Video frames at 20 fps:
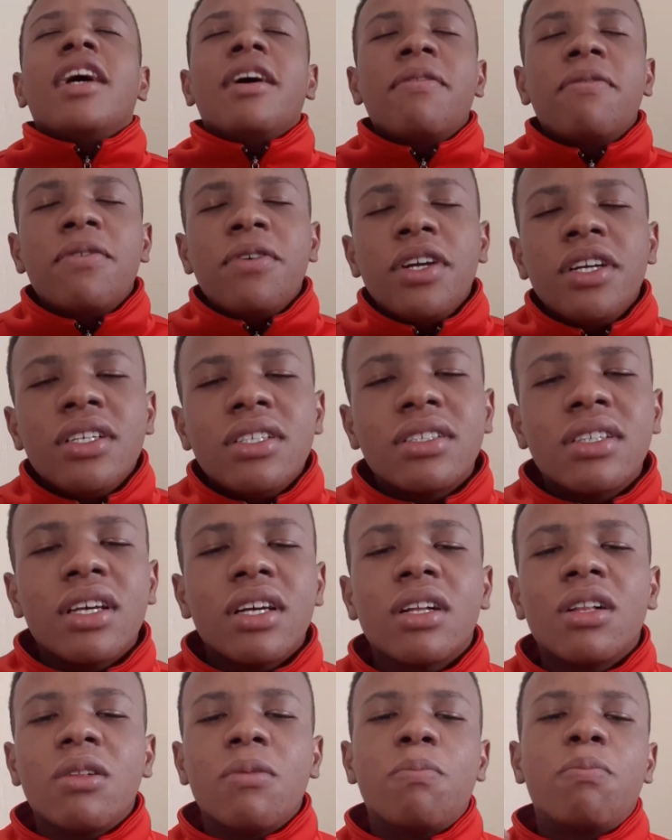every
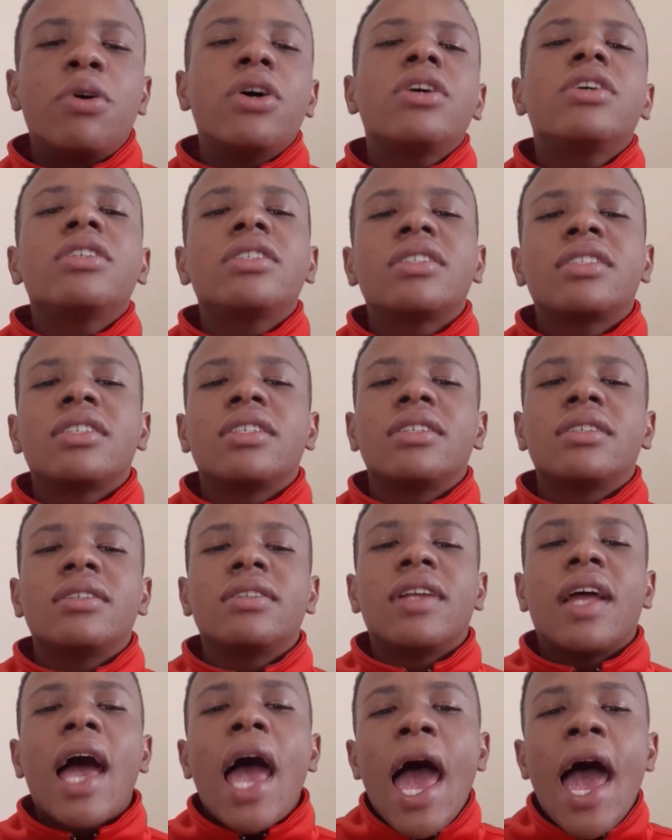single
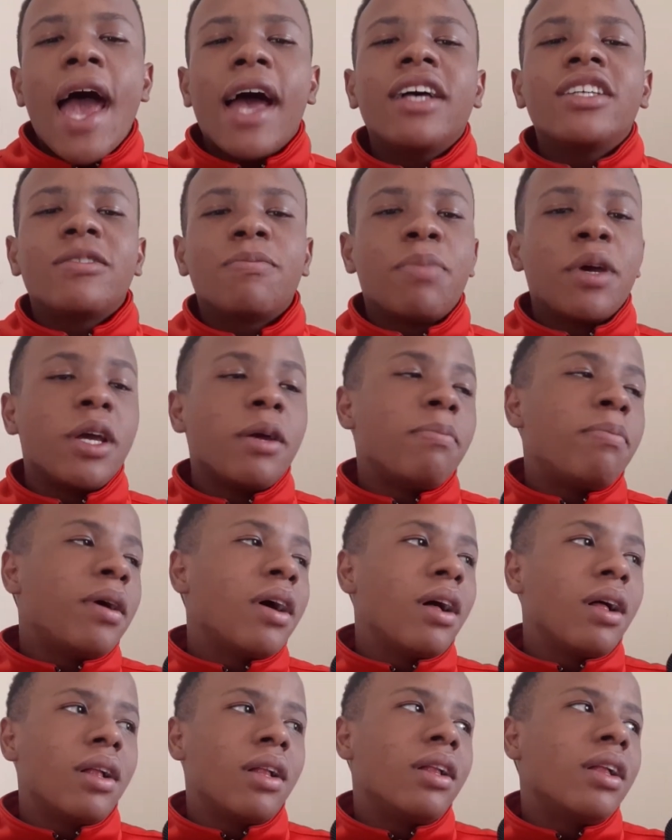person has
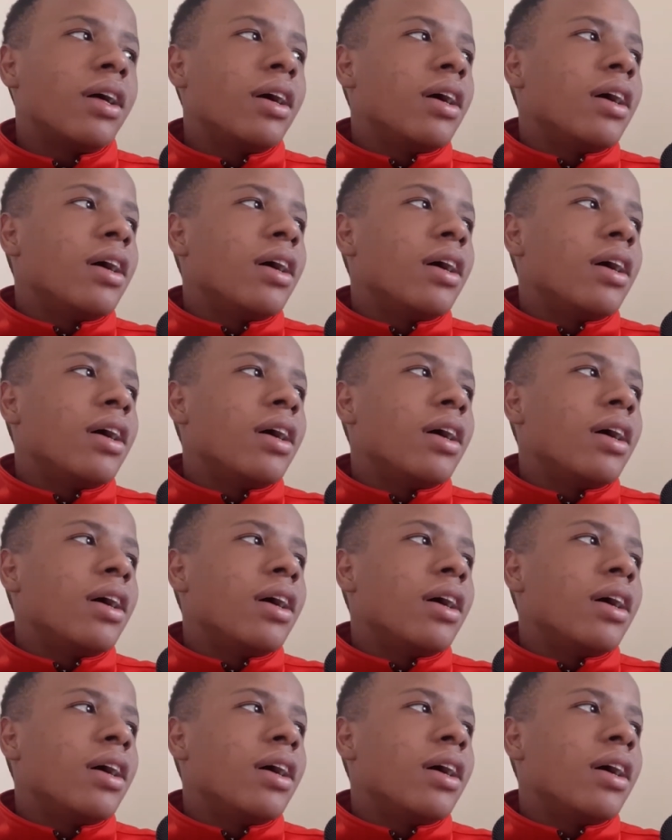PayPal,